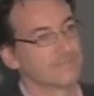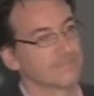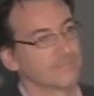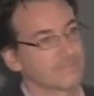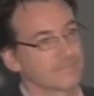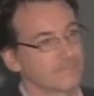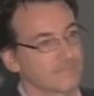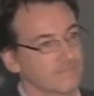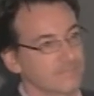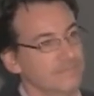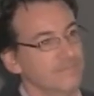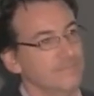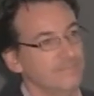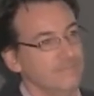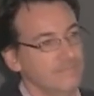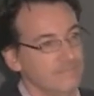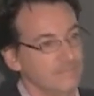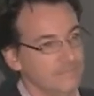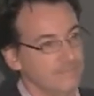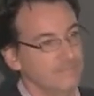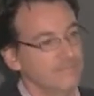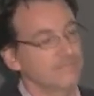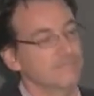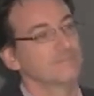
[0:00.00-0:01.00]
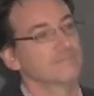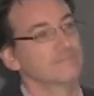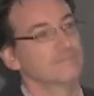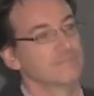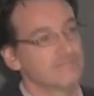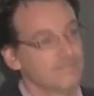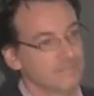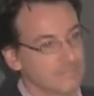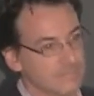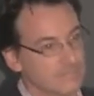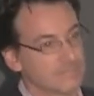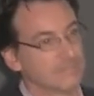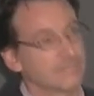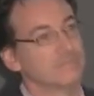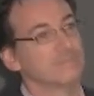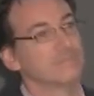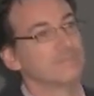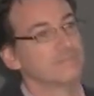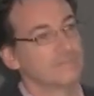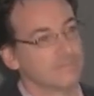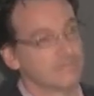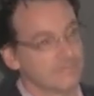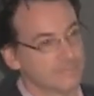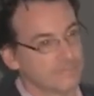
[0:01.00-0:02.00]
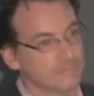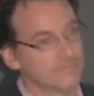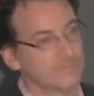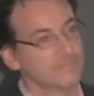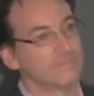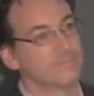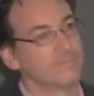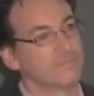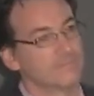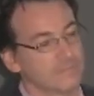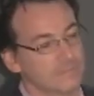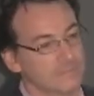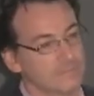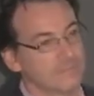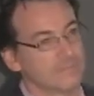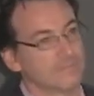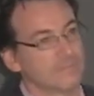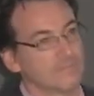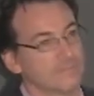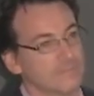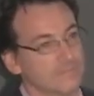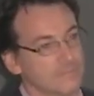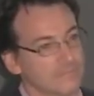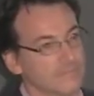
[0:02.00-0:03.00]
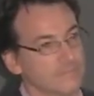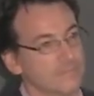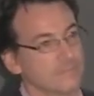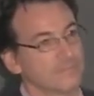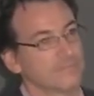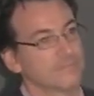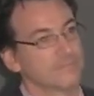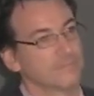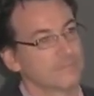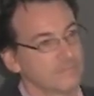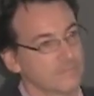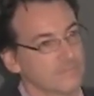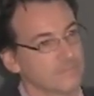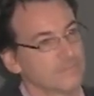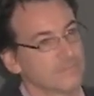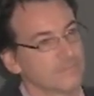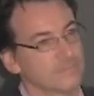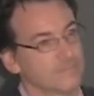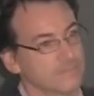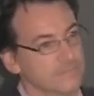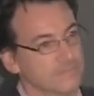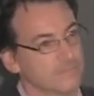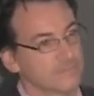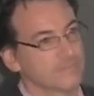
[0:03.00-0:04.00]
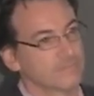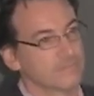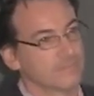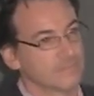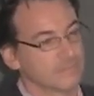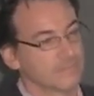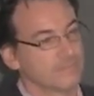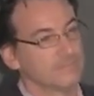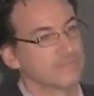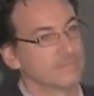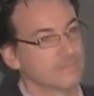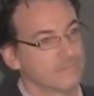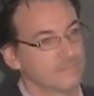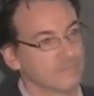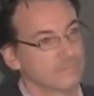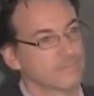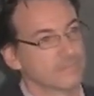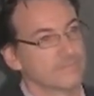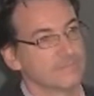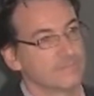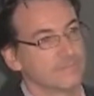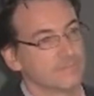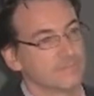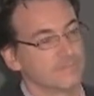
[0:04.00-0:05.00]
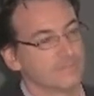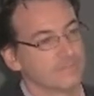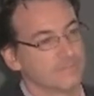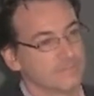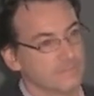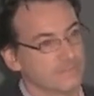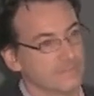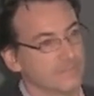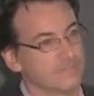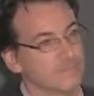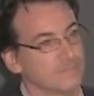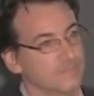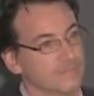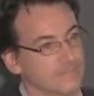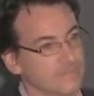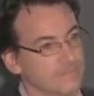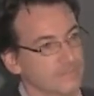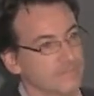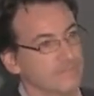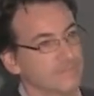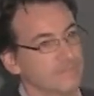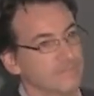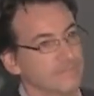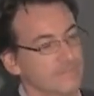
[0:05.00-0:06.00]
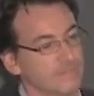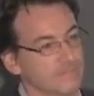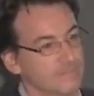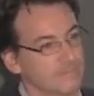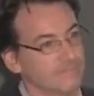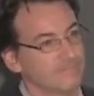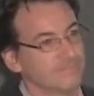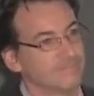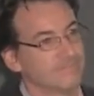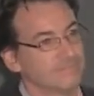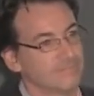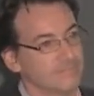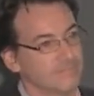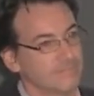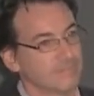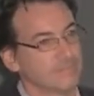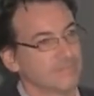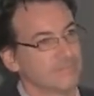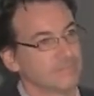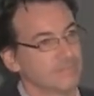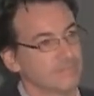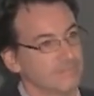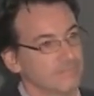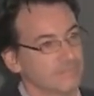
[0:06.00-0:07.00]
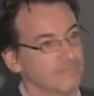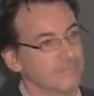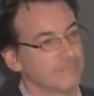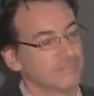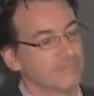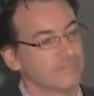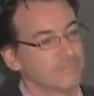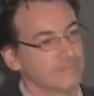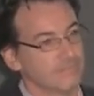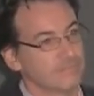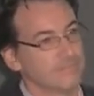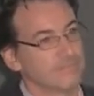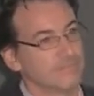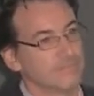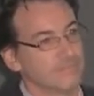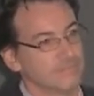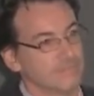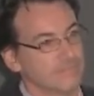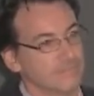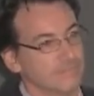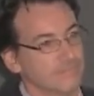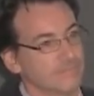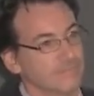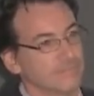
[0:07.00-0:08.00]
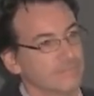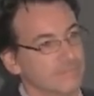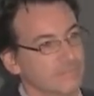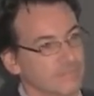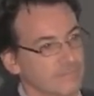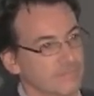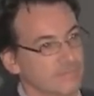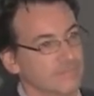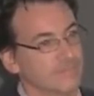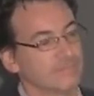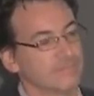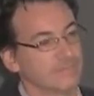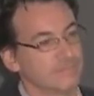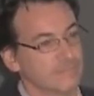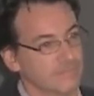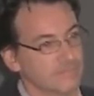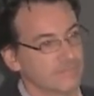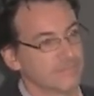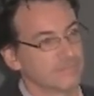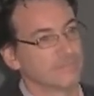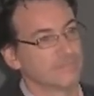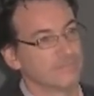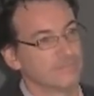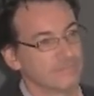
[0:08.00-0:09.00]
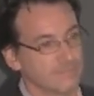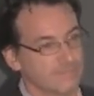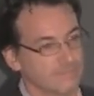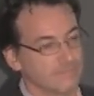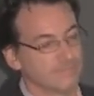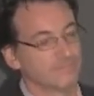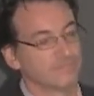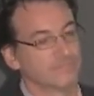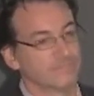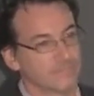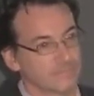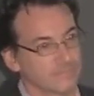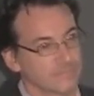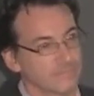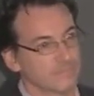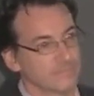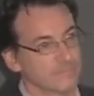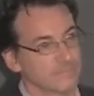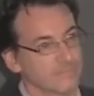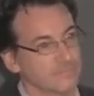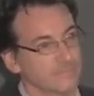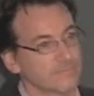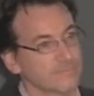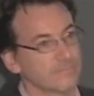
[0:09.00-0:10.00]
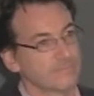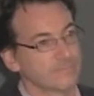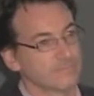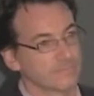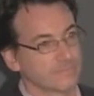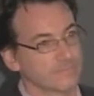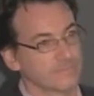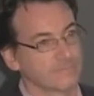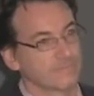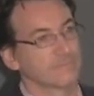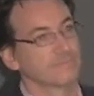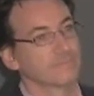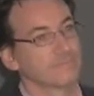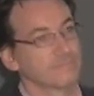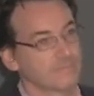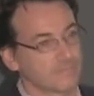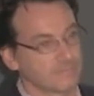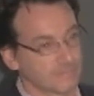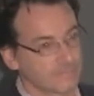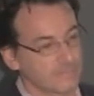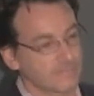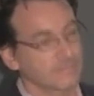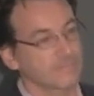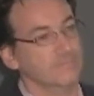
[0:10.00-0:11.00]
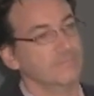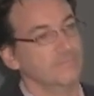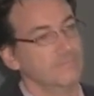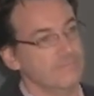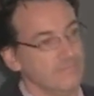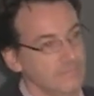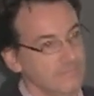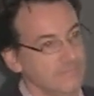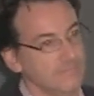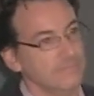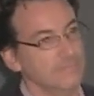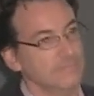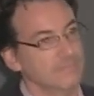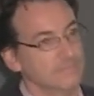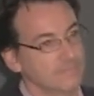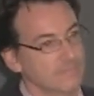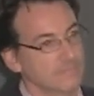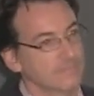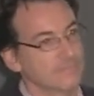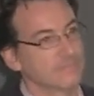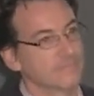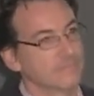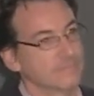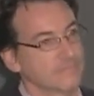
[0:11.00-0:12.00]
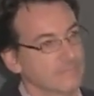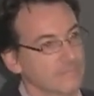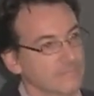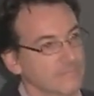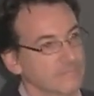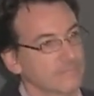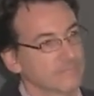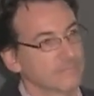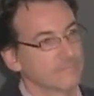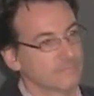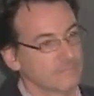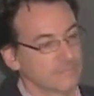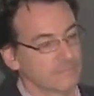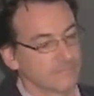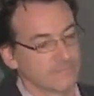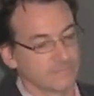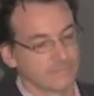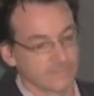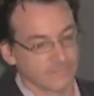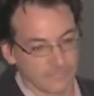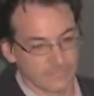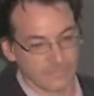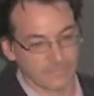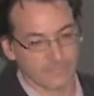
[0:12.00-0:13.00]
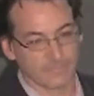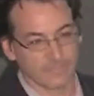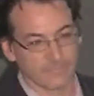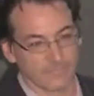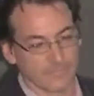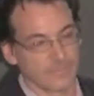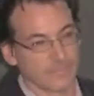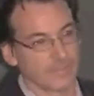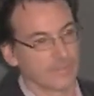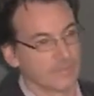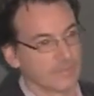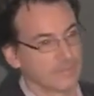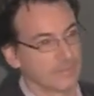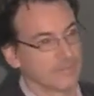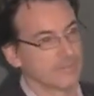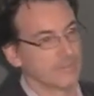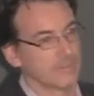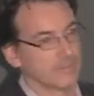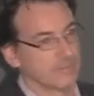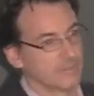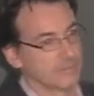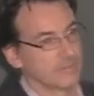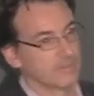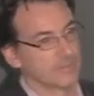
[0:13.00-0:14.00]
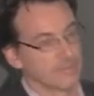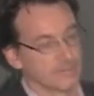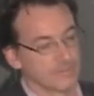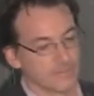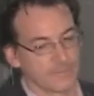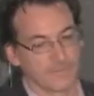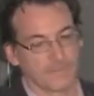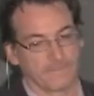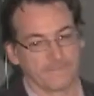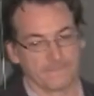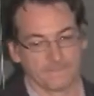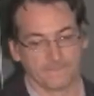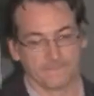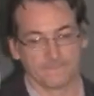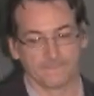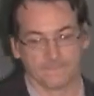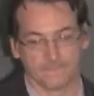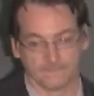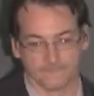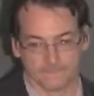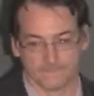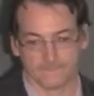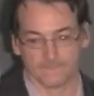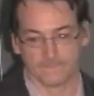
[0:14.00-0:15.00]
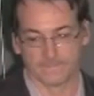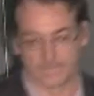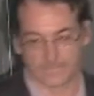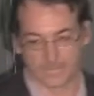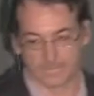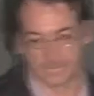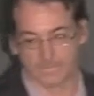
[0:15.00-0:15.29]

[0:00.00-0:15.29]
of how humans work and how they operate in their environments. One problem that I could think of is how to either understand or connect with humans on an emotional level. Where are we in robotics as far as having